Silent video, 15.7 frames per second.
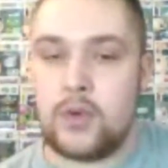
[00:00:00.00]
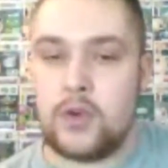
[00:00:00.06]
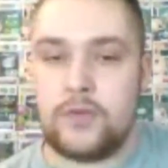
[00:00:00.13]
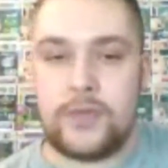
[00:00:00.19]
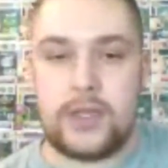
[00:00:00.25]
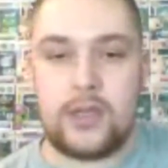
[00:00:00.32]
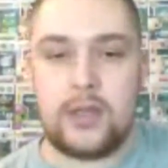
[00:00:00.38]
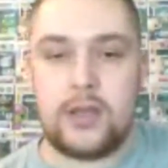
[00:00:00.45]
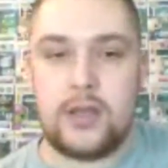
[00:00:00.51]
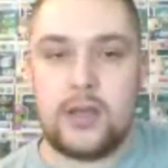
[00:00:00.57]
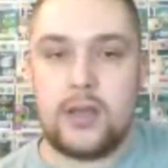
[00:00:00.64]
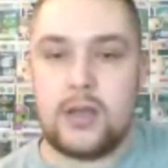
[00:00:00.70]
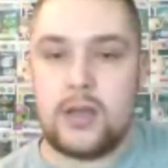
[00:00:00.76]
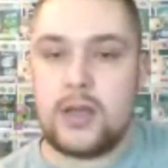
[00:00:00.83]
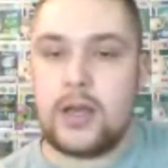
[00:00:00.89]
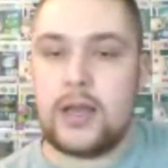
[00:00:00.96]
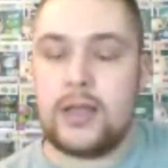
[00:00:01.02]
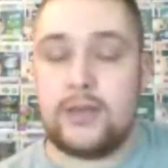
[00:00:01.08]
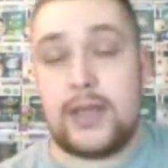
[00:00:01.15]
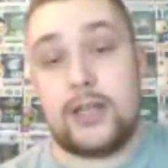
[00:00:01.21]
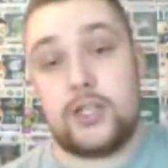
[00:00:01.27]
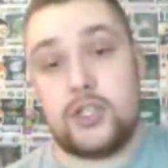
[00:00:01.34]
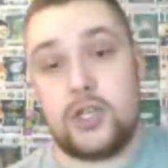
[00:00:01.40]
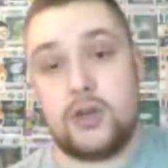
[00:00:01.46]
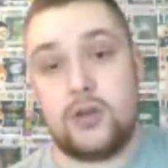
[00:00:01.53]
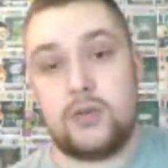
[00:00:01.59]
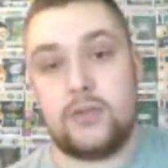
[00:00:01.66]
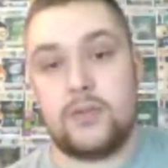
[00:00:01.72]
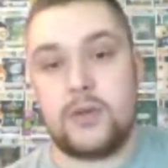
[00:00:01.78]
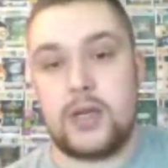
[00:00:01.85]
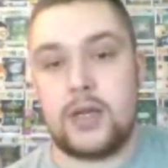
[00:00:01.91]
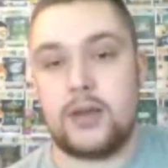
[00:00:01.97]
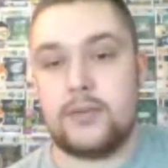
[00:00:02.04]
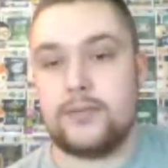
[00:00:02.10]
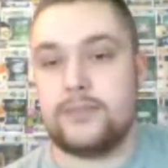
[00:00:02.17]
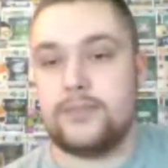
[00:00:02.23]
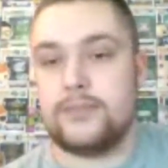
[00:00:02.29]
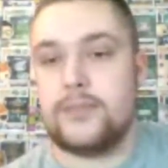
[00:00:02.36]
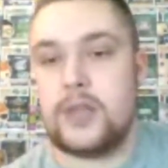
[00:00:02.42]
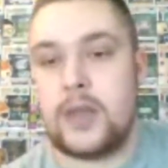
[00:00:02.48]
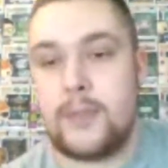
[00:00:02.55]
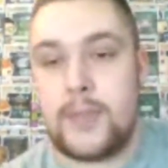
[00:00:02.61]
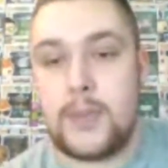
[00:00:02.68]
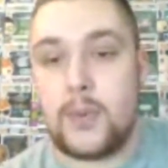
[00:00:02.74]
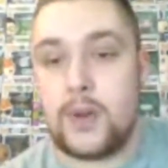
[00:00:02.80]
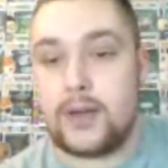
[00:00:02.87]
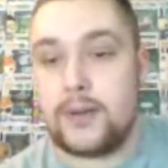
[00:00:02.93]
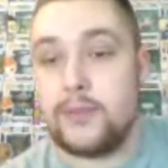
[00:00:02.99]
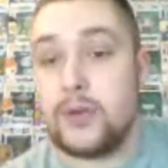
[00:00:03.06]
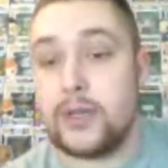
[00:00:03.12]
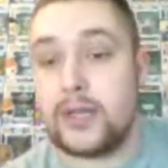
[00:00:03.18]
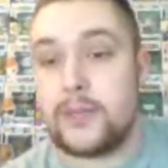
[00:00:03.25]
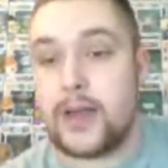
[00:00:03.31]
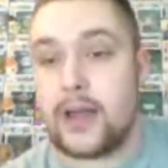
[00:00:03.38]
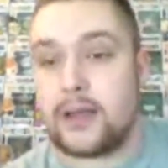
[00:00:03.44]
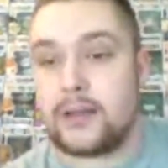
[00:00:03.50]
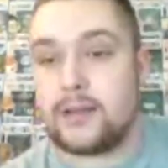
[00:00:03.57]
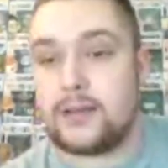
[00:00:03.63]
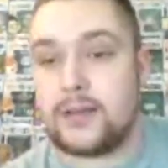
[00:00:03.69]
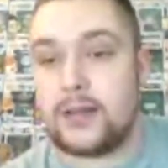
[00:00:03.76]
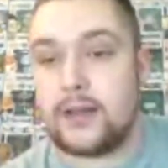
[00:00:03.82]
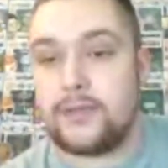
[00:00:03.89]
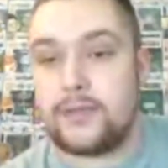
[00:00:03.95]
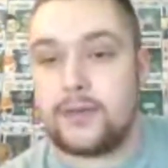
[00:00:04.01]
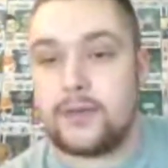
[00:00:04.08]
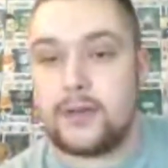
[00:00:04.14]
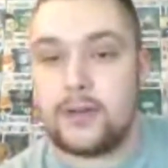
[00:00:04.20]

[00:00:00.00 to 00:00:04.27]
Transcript: movie and that show. People want to bring it back and stuff.